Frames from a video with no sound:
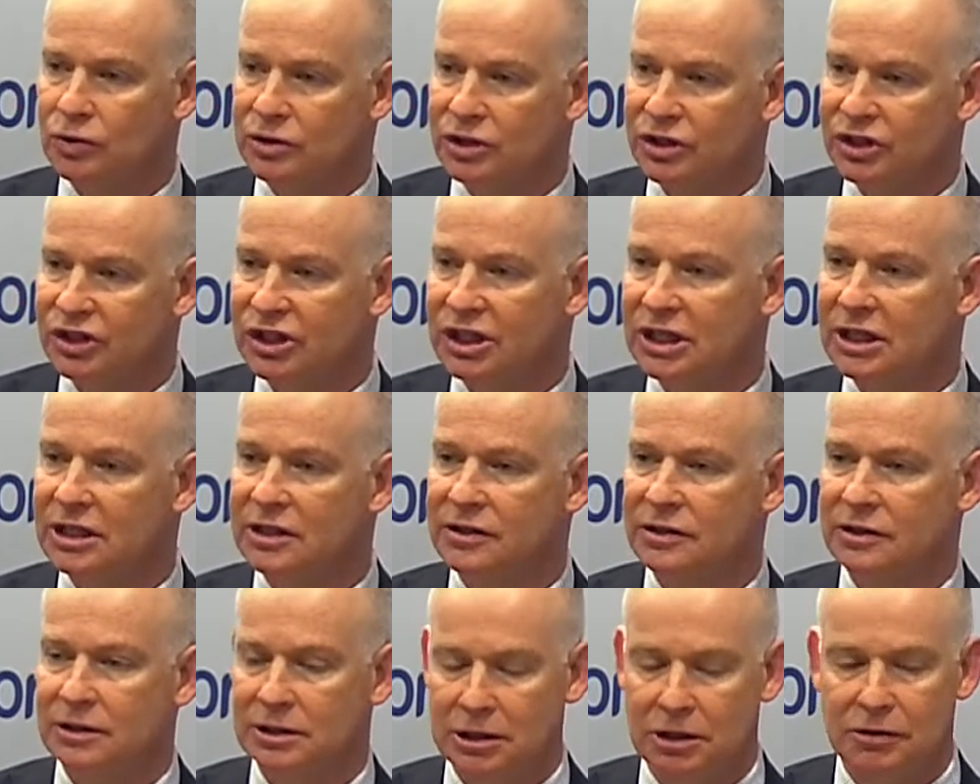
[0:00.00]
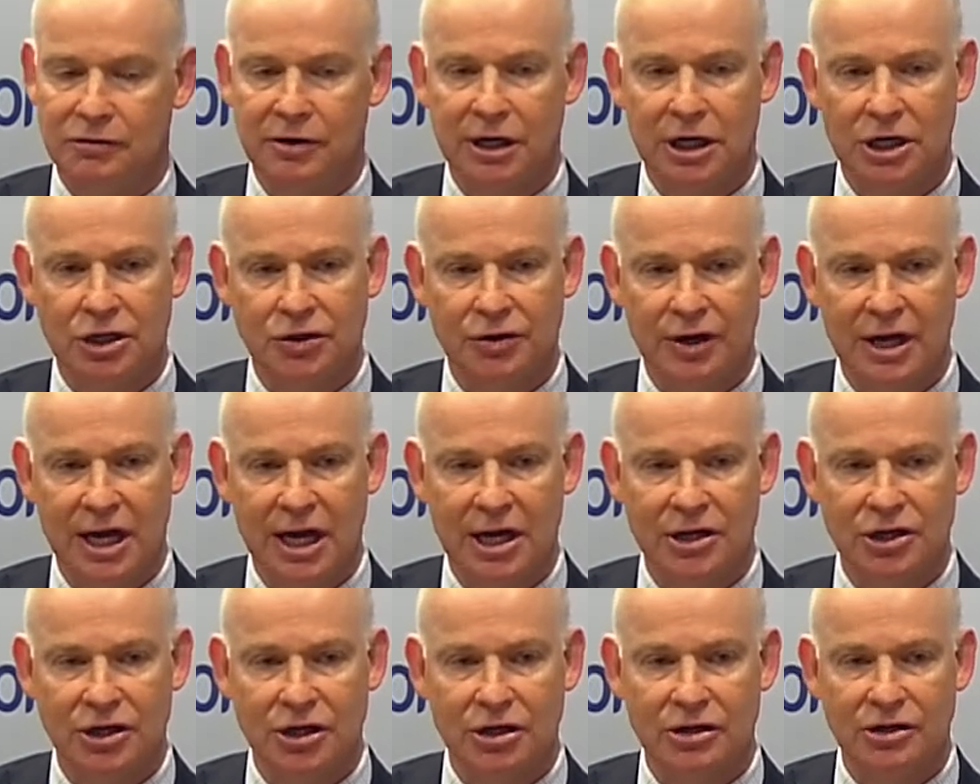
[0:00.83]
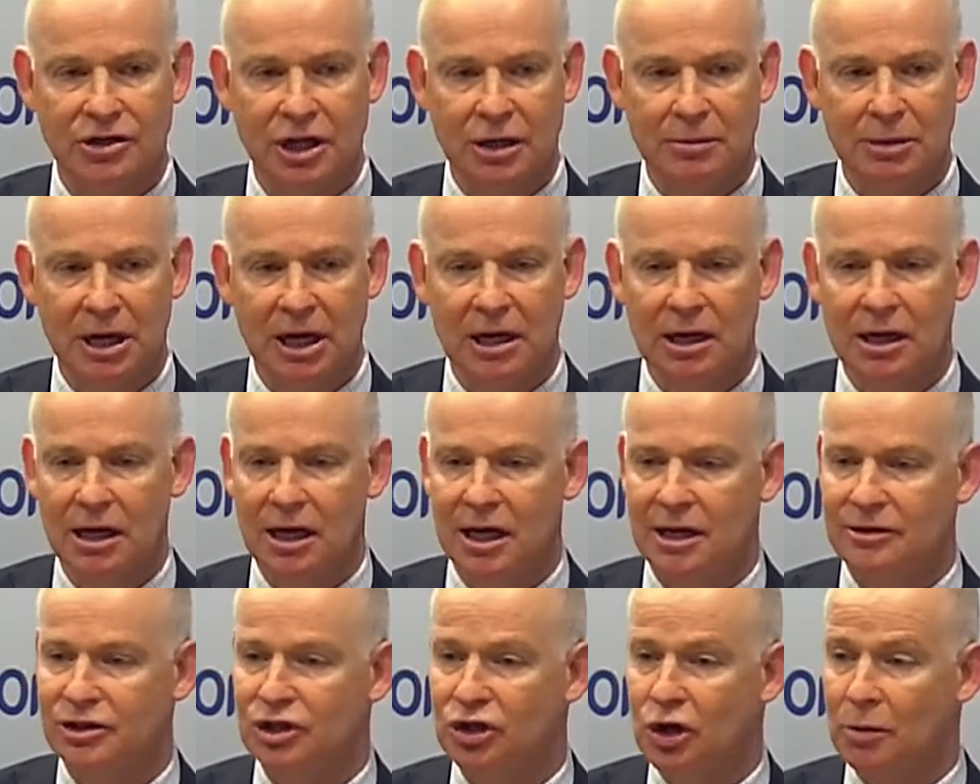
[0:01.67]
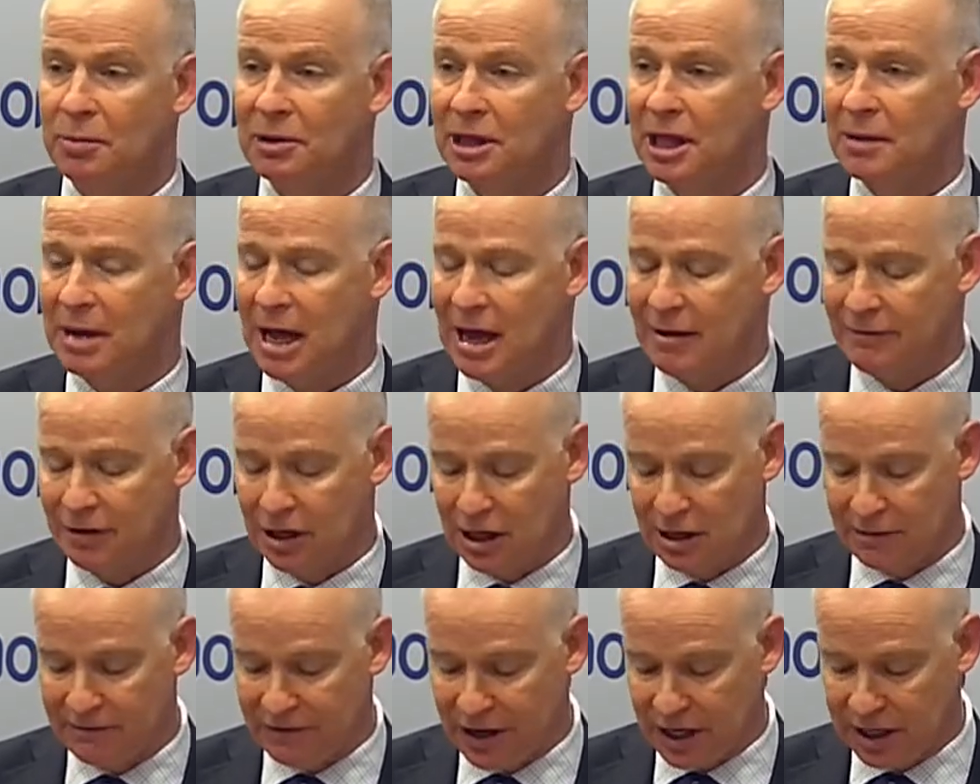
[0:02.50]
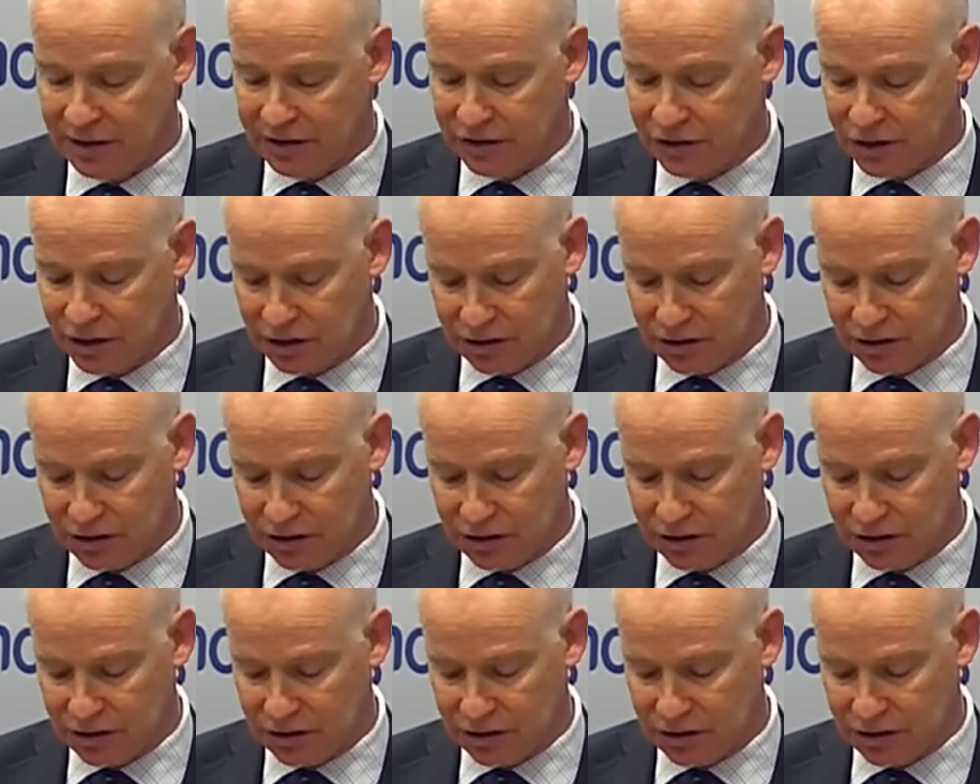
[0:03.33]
disease in hereditary angioedema and stopping them having events.